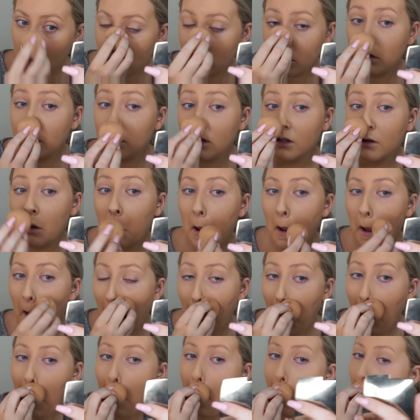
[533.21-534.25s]
that like I
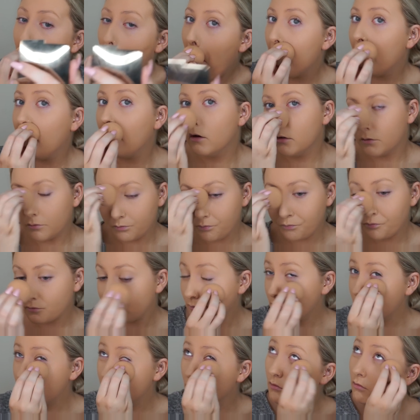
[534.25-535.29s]
must blend it
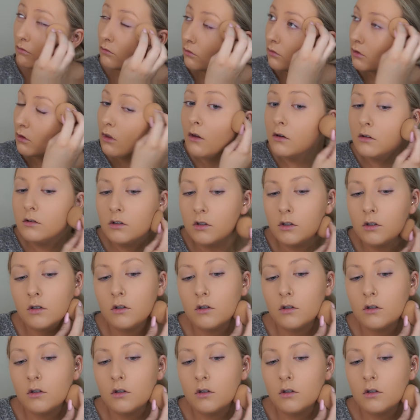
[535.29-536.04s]
in with a beauty blender.